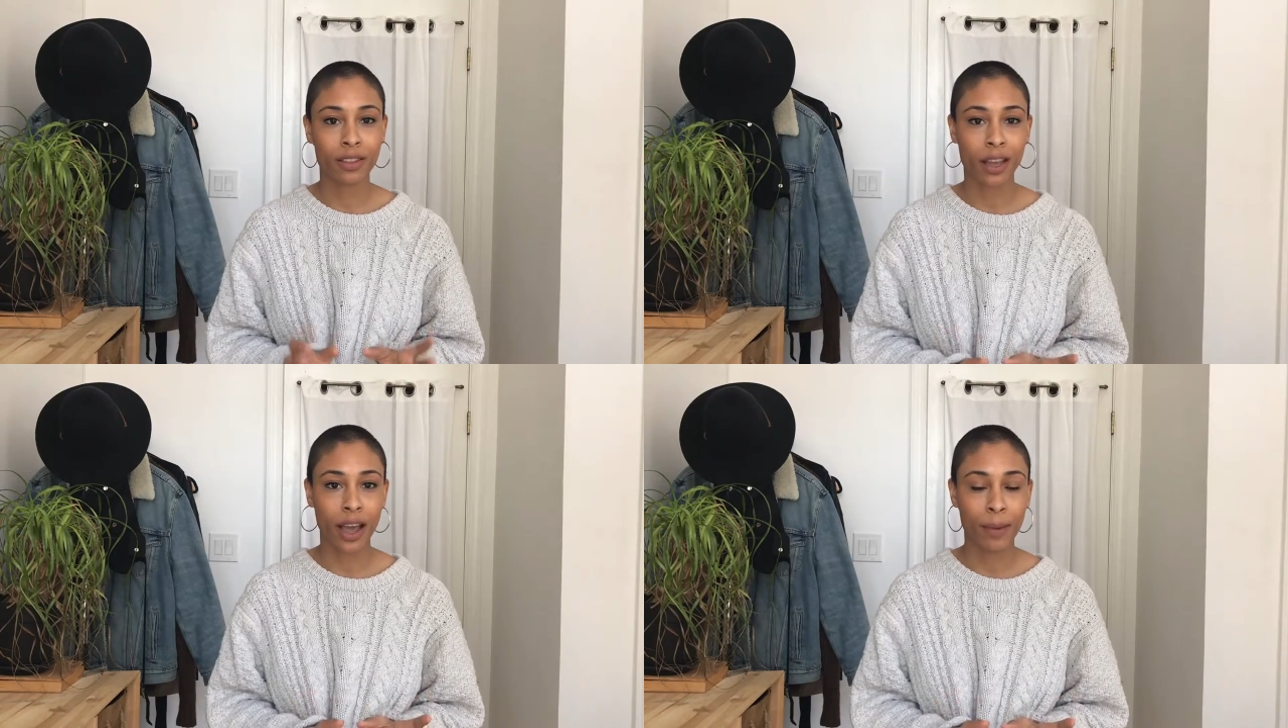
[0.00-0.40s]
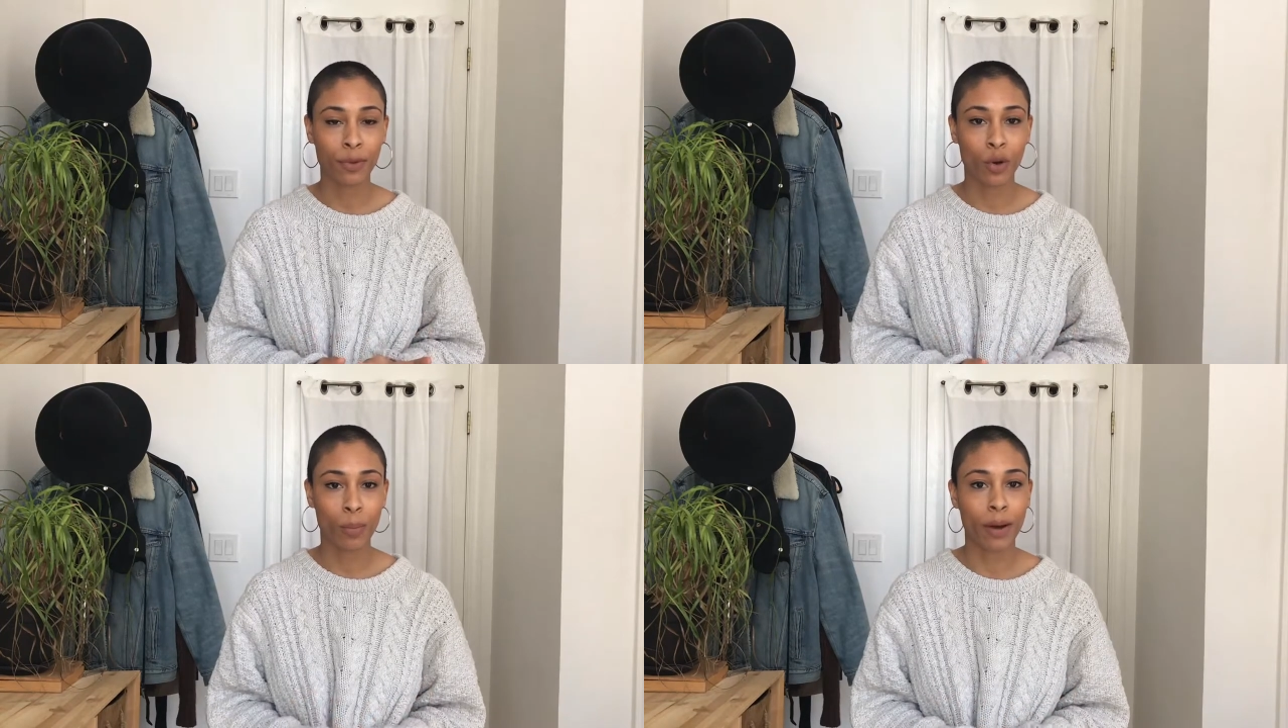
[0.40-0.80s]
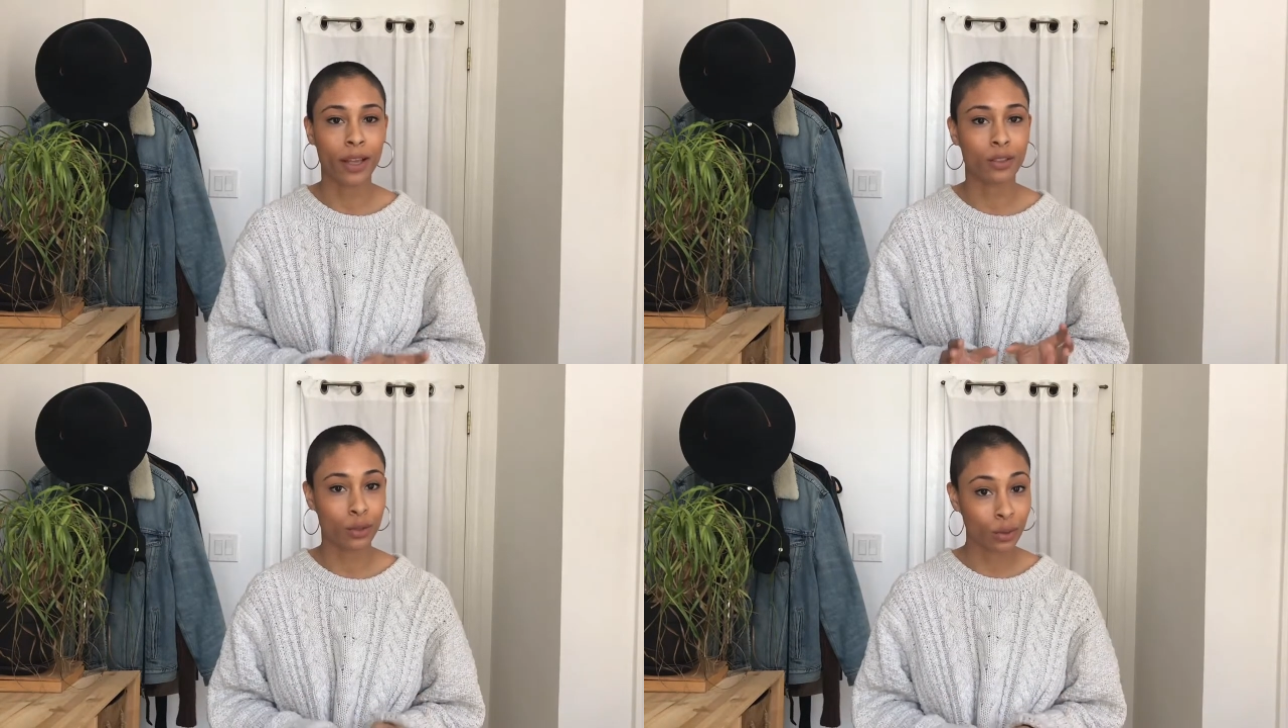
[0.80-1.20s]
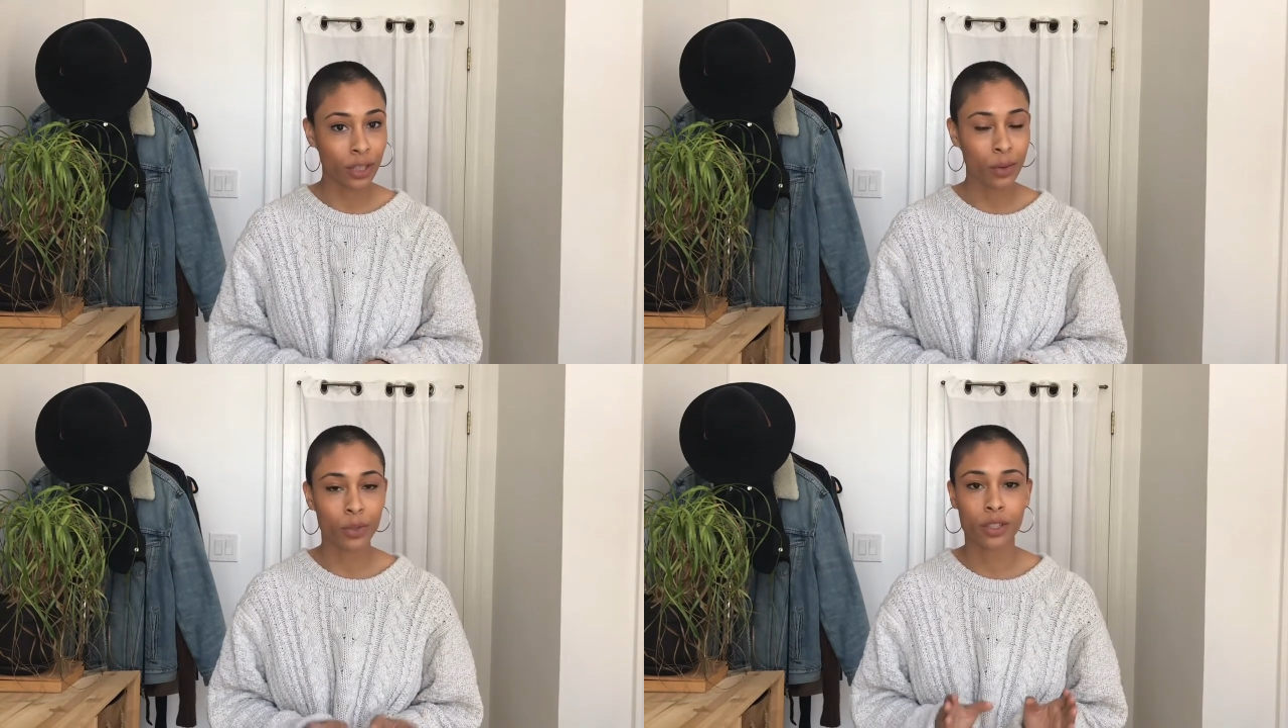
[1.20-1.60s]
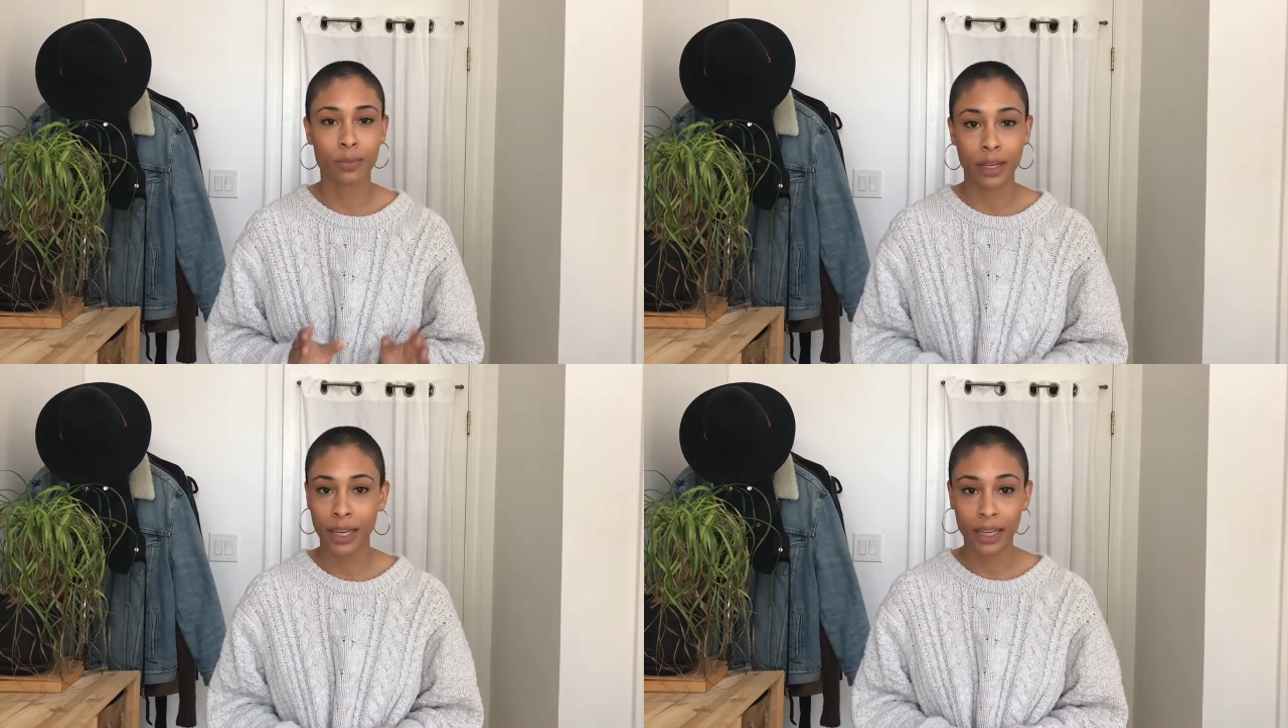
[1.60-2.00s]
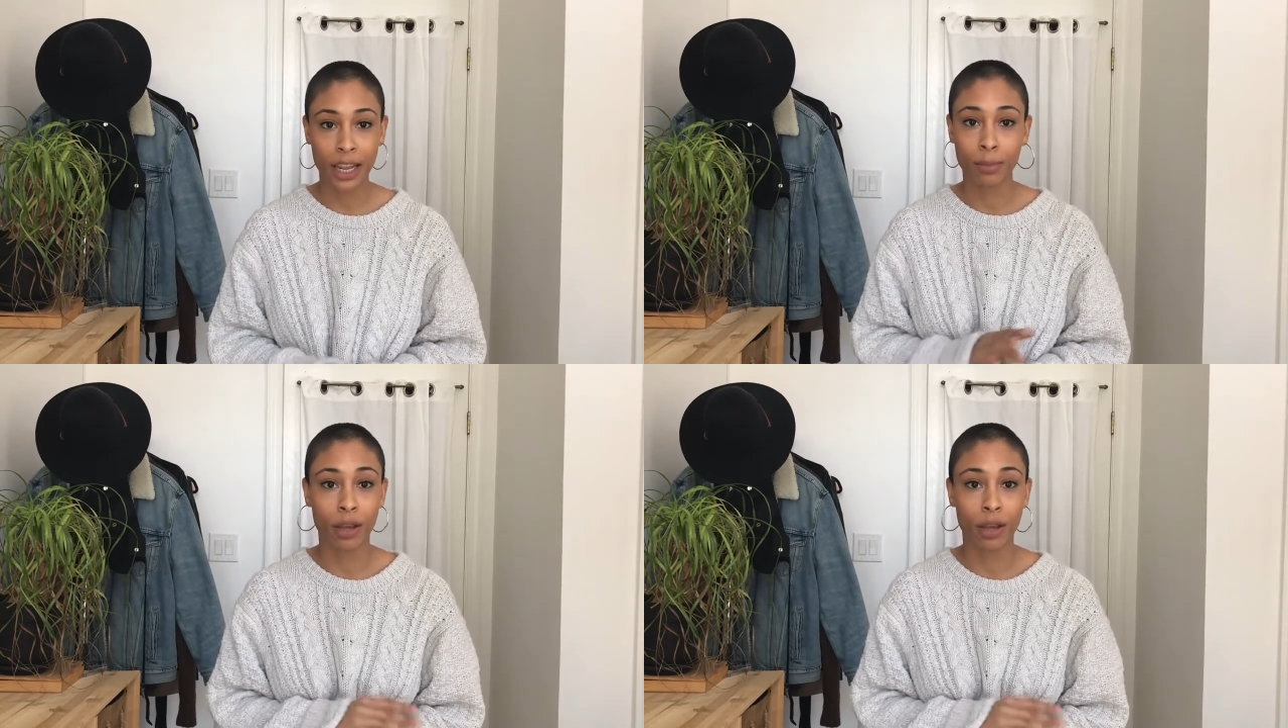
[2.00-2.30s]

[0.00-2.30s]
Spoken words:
the time go by Zuli, which is my nickname.